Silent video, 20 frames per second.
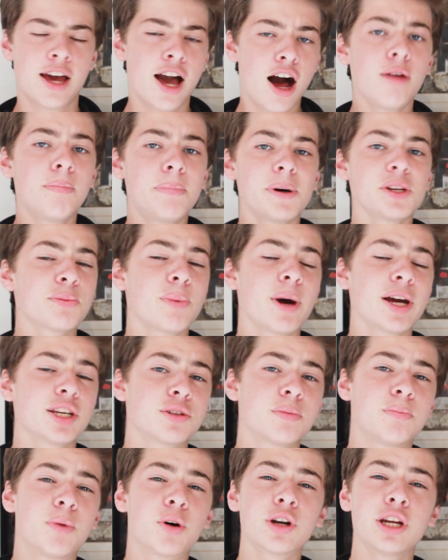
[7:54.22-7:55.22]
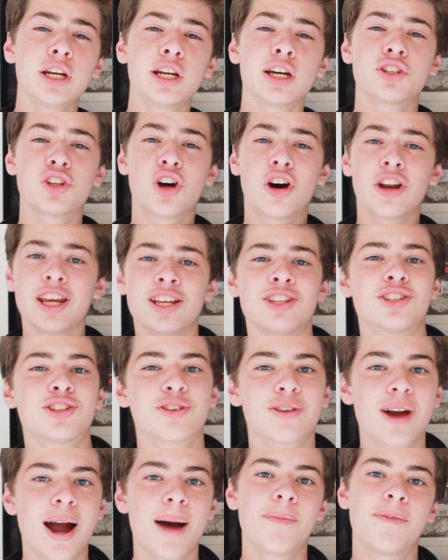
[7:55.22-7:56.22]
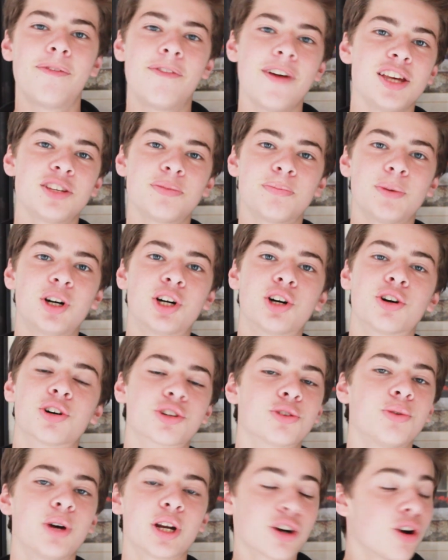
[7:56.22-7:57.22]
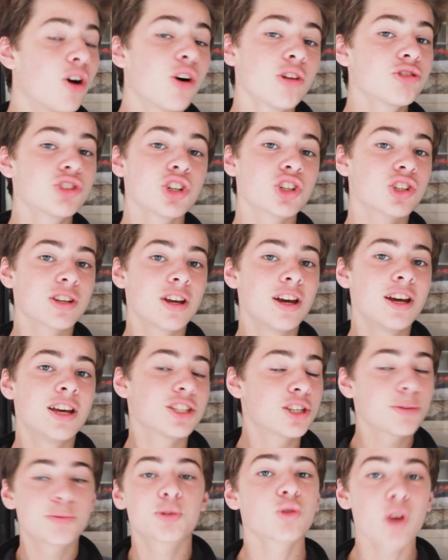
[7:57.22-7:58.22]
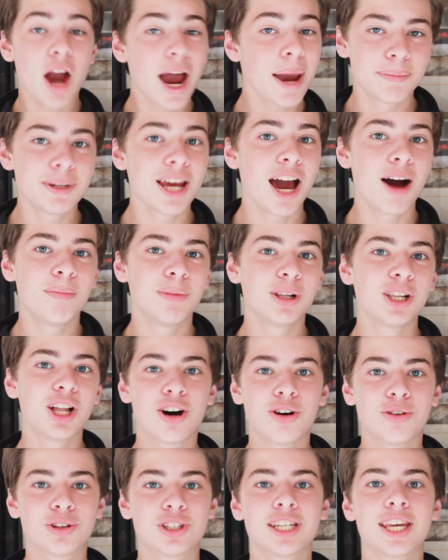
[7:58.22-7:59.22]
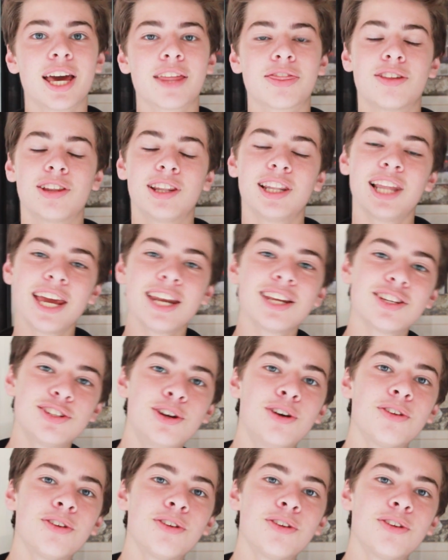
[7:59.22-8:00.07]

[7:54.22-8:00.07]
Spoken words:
Help us by supporting us on Instagram, Facebook, or Twitter, or just subscribe down below to get the latest